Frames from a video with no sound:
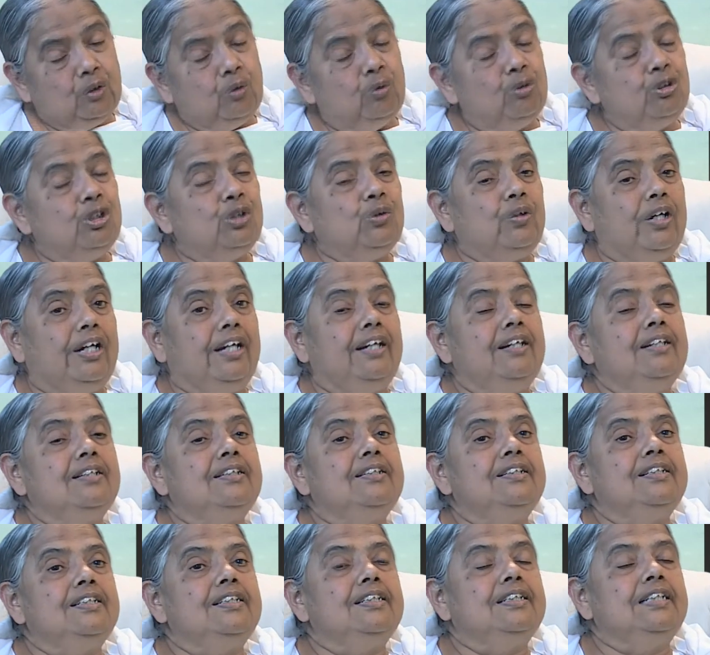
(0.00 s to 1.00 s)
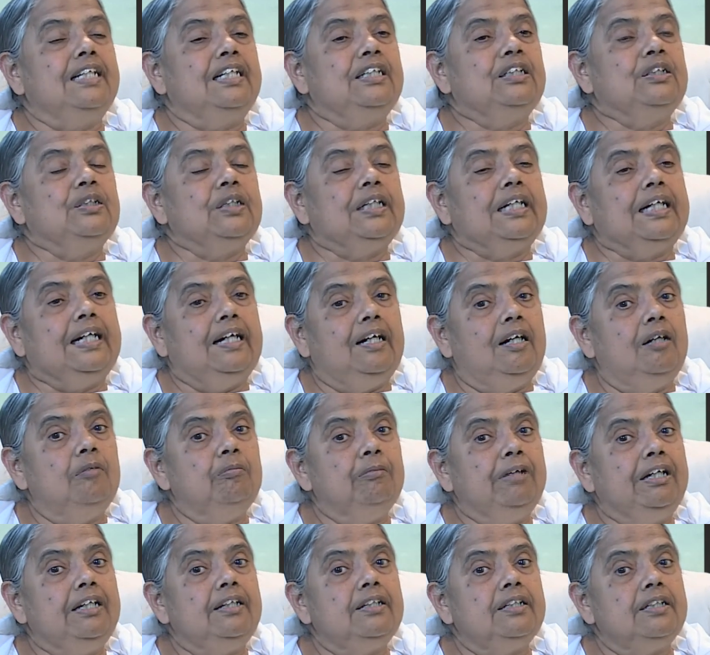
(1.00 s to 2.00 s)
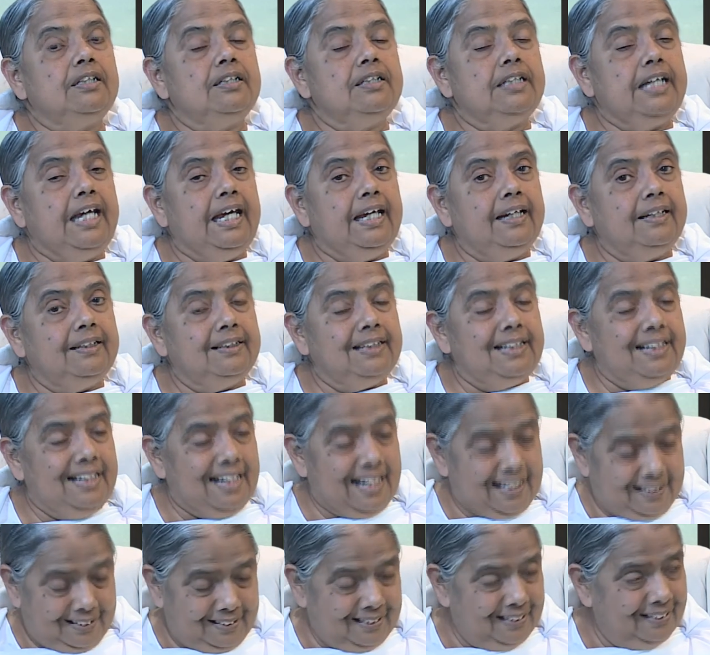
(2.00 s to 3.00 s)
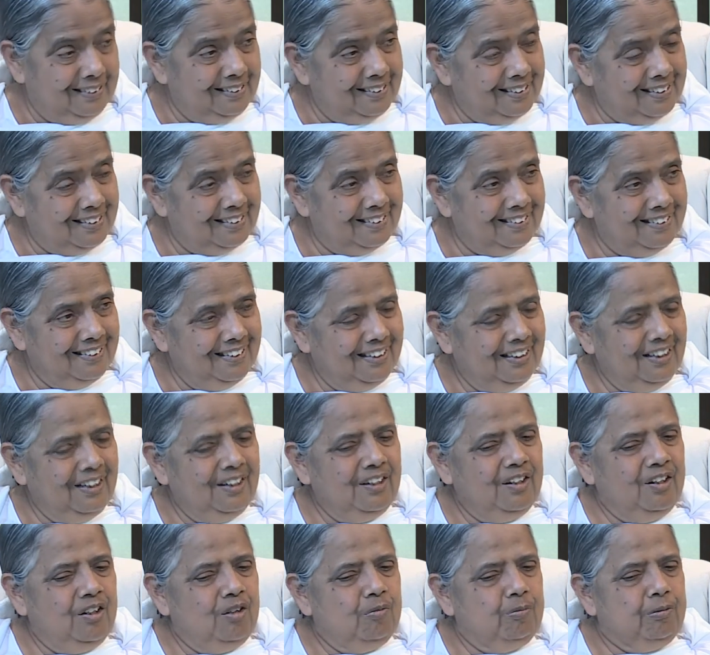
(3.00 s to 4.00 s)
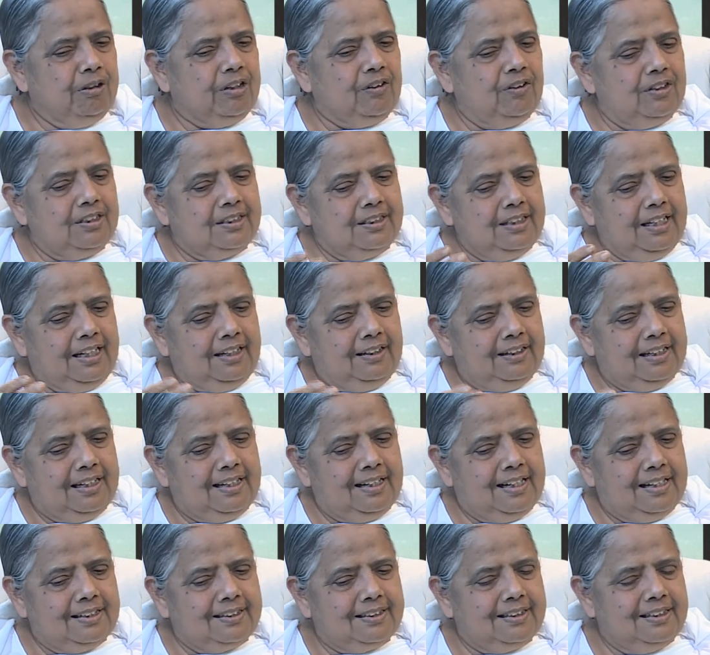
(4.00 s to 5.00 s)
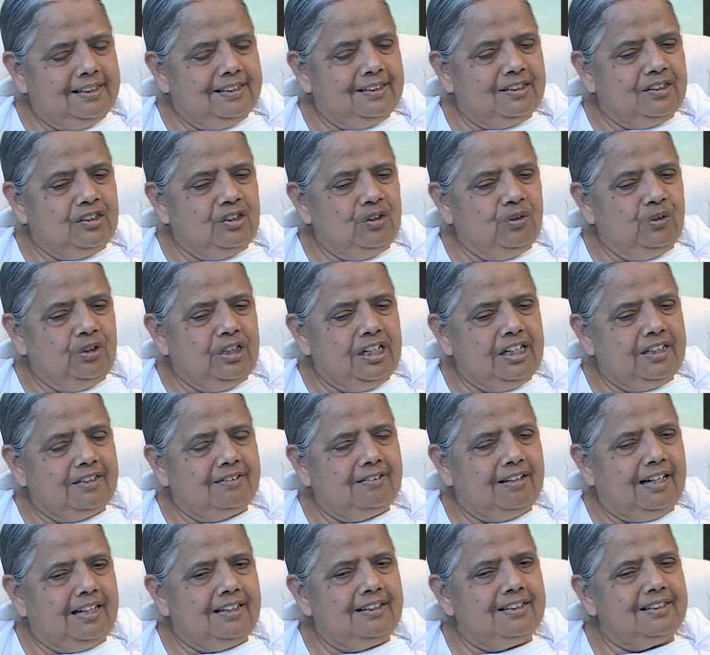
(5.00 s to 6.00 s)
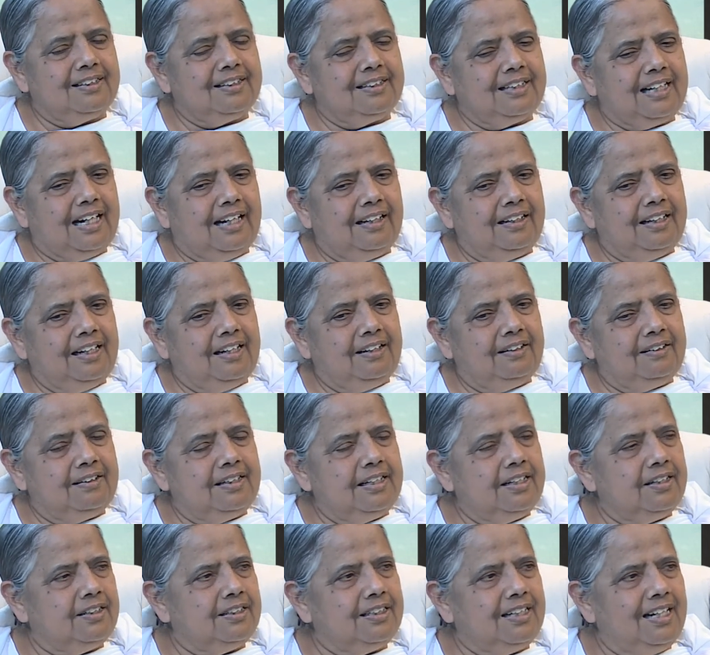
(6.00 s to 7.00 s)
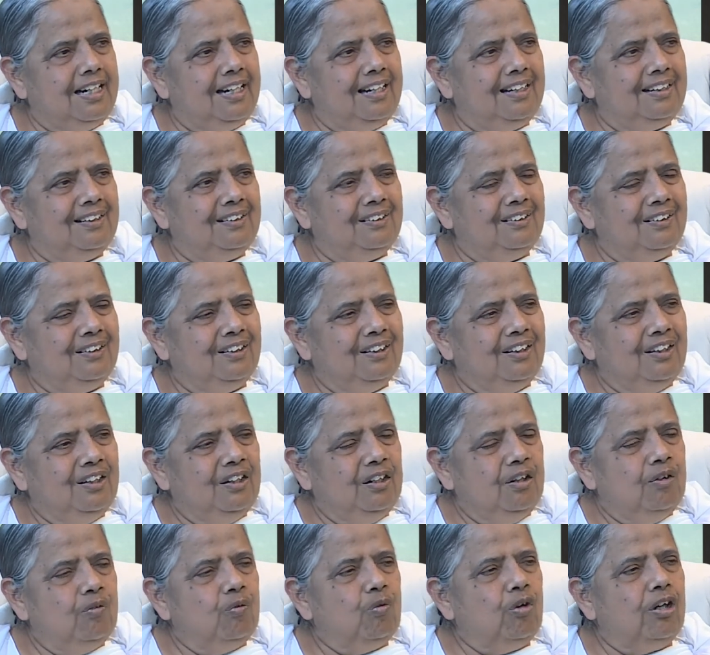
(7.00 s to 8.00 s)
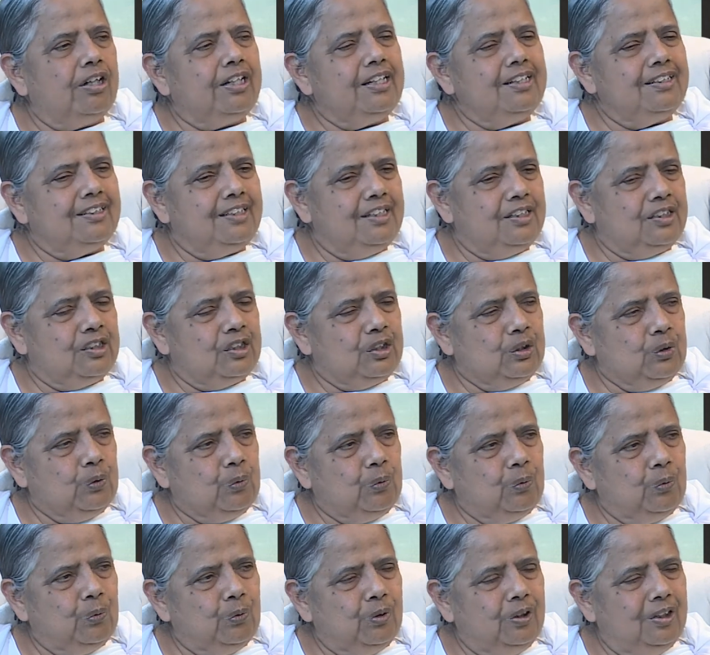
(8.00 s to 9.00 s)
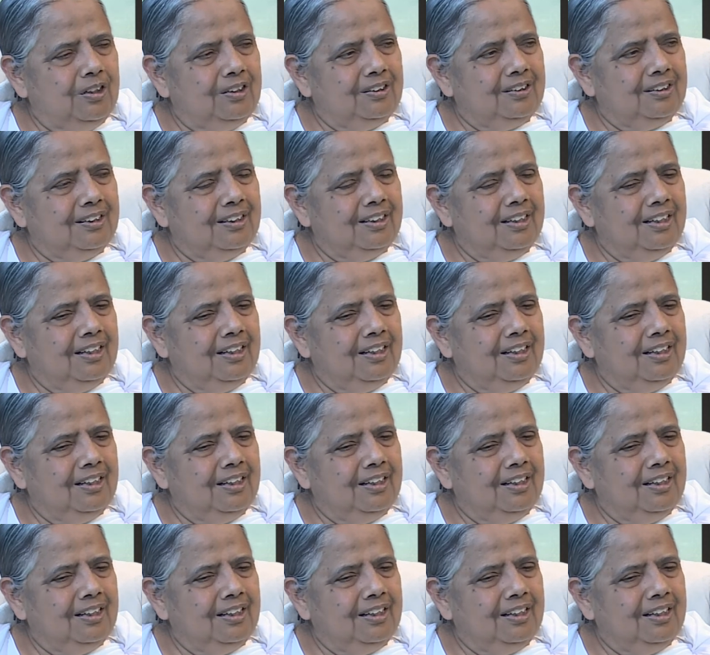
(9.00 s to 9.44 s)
those who are interested to come and take the lessons, because in the lessons you need to understand in detail what is a soul,